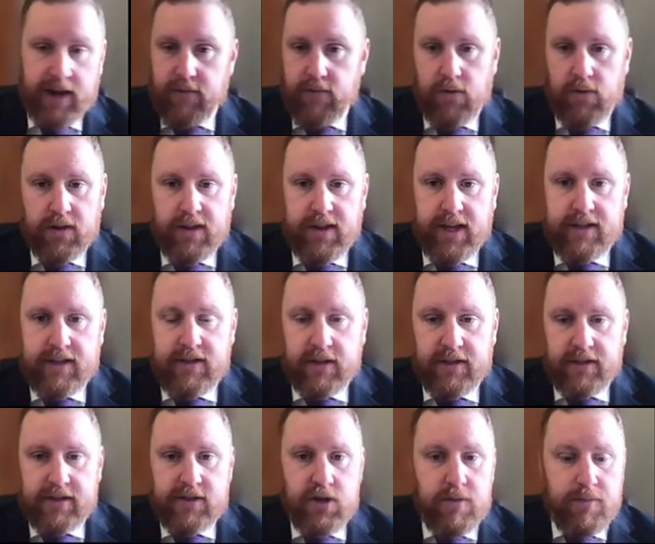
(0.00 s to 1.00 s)
They run things
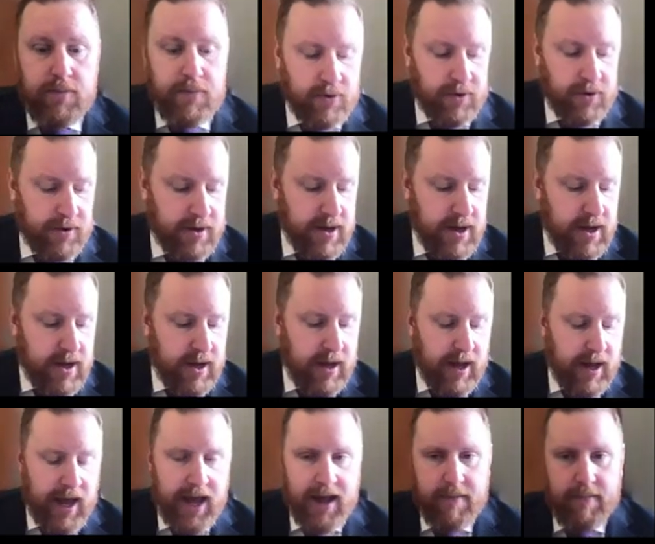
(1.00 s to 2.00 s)
like the soup run.
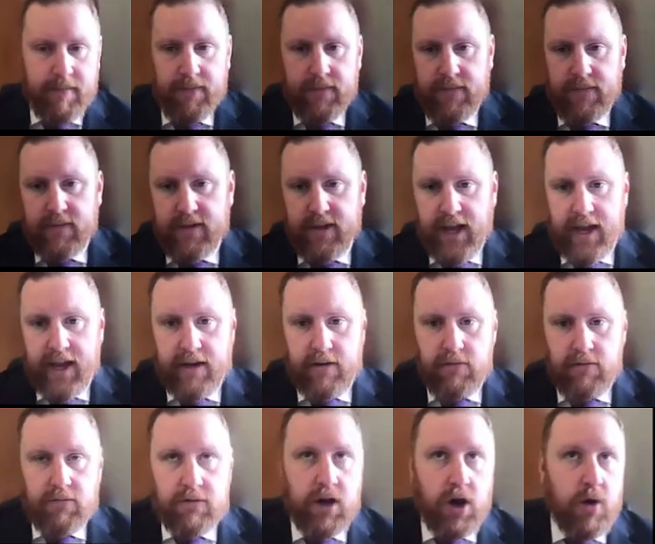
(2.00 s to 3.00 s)
They
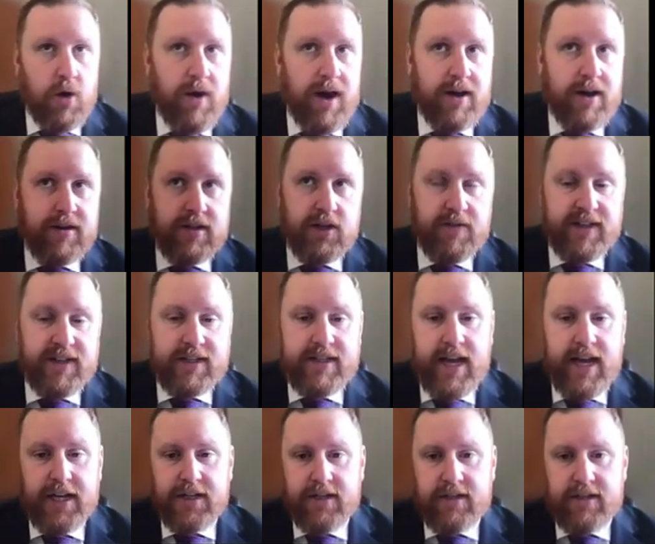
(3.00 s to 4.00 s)
go out and do
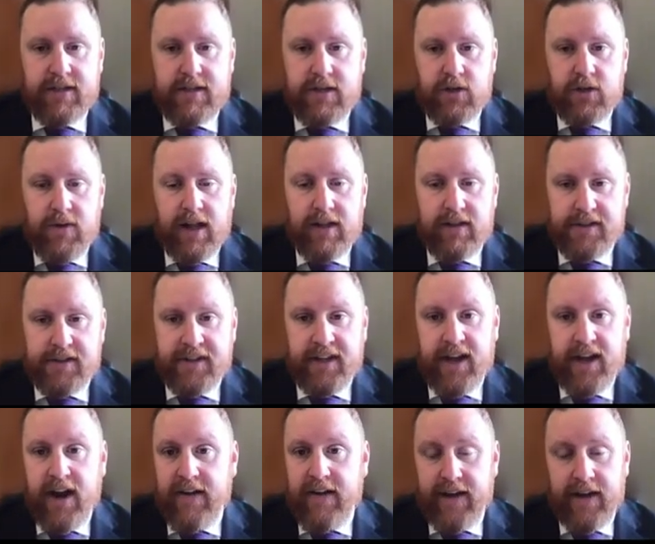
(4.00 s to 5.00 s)
visitations to elders in
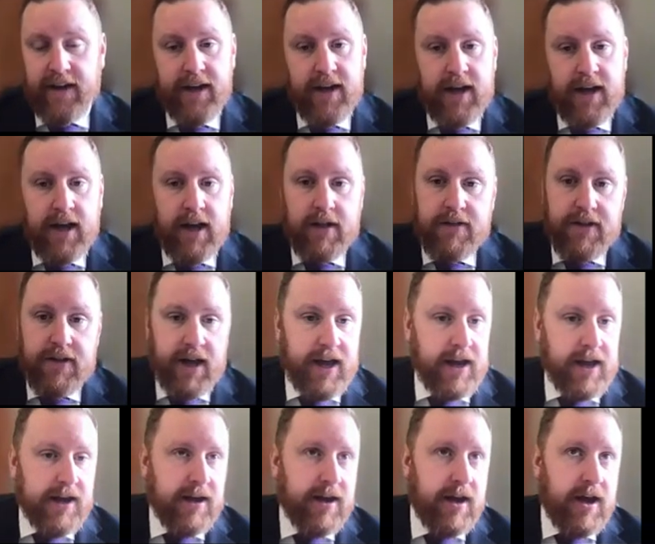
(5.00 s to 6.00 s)
the area.
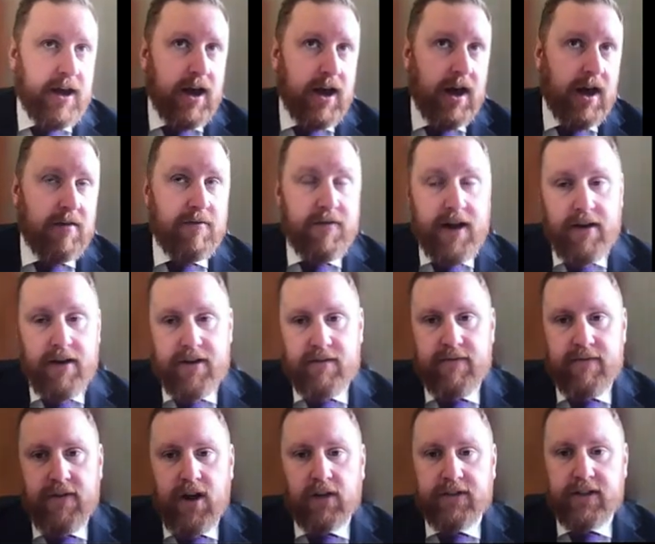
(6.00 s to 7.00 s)
They are very
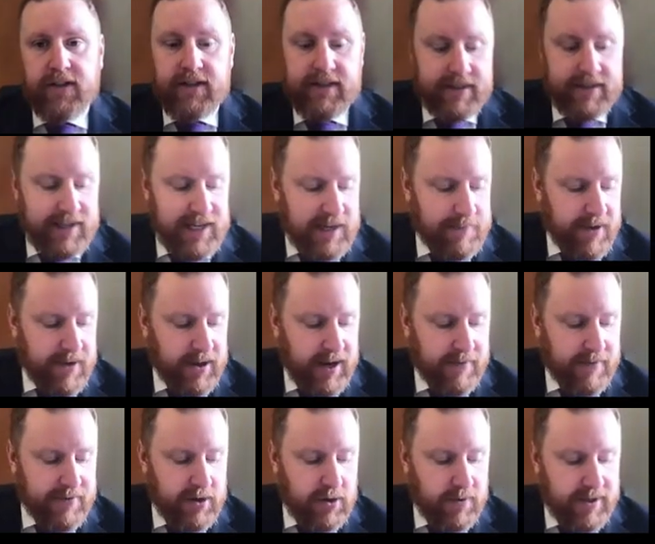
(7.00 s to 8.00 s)
involved in the sleep out
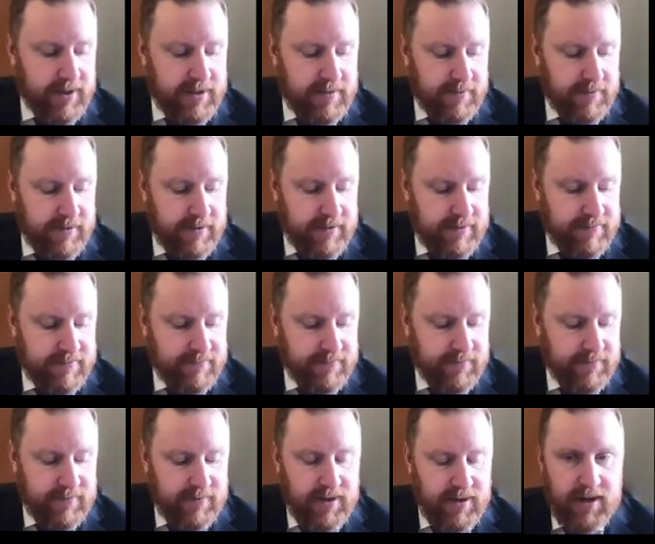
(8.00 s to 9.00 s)
every Christmas.
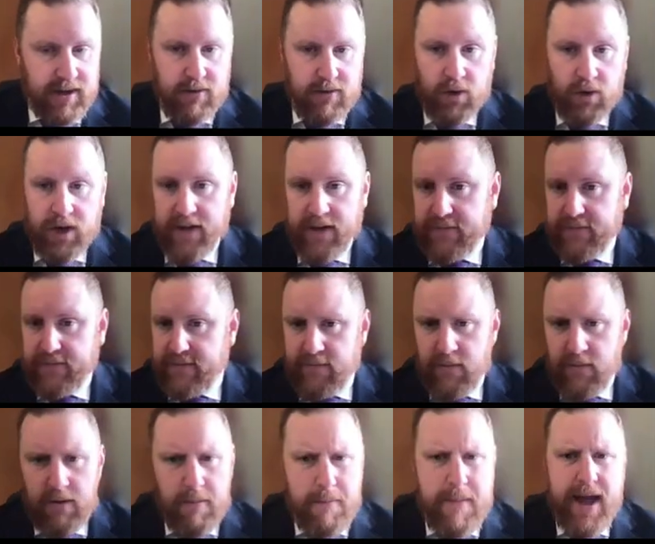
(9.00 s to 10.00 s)
We have
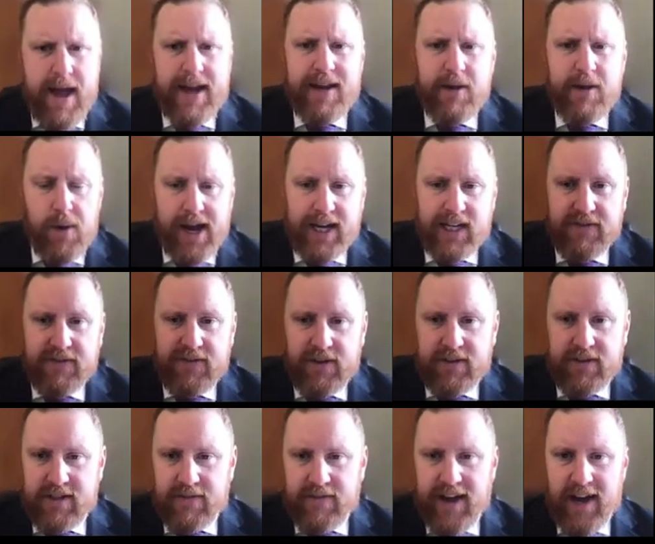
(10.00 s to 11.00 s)
many ways
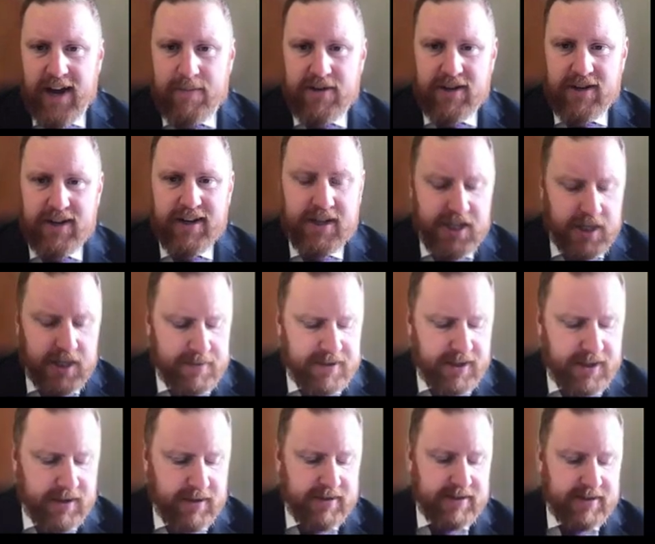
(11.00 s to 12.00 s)
for you to develop your leadership